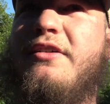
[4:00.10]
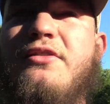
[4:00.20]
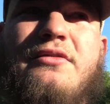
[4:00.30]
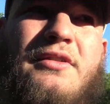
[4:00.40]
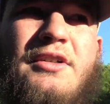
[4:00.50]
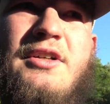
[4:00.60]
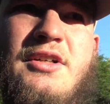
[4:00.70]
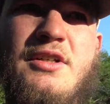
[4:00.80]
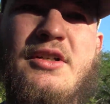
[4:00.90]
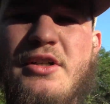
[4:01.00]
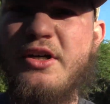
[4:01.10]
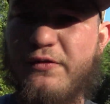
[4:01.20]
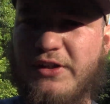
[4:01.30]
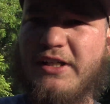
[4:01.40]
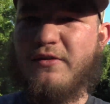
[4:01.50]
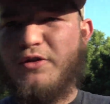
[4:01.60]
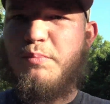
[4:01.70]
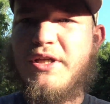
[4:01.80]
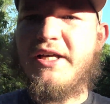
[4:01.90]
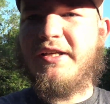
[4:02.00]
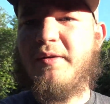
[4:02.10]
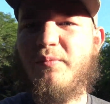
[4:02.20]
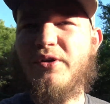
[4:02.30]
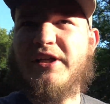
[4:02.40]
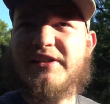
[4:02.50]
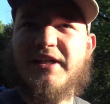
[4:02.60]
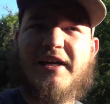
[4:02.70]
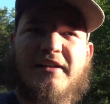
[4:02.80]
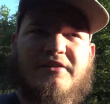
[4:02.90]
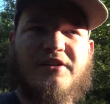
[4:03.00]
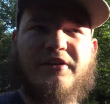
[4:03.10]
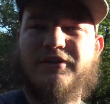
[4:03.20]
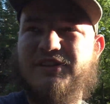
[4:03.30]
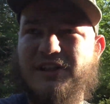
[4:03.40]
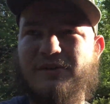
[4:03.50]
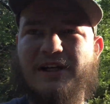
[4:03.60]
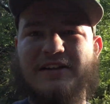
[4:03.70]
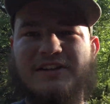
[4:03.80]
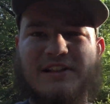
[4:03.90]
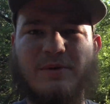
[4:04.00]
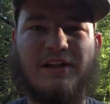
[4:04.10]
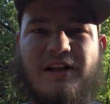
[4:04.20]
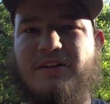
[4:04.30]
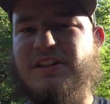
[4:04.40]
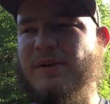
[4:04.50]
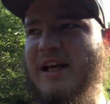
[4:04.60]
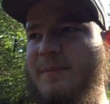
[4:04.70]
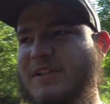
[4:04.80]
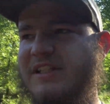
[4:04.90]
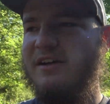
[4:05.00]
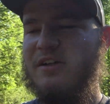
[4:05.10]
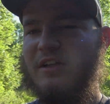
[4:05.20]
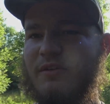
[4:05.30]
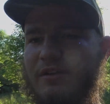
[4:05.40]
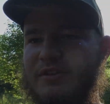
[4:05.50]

and hopefully getting a food plot in. I'm pretty excited, so stick around, see what happens, how good it grows